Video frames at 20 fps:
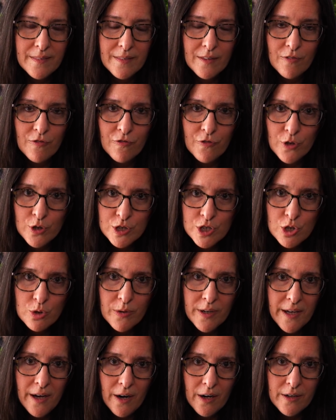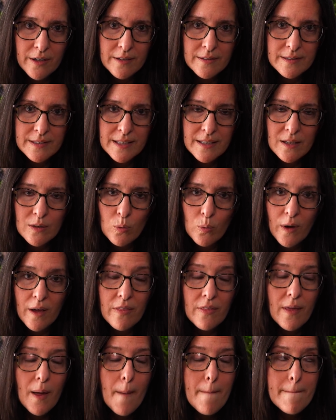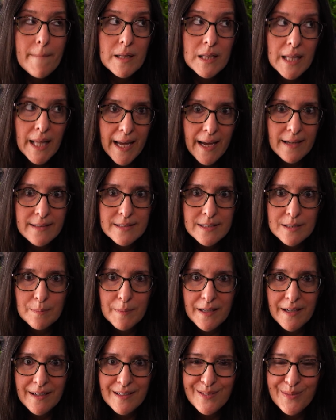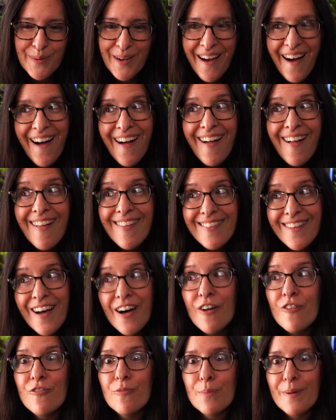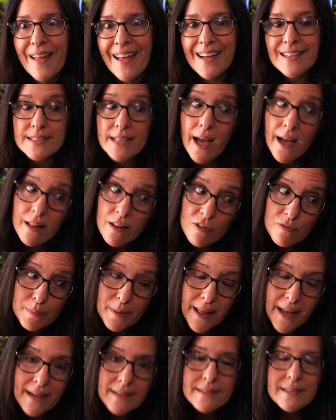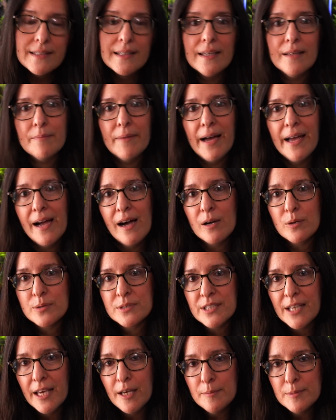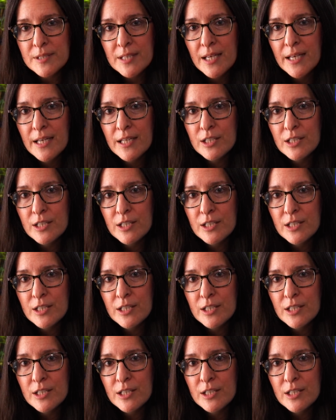The first 3 are to deal with plants, because we all love plants. I love plants in my aquascapes.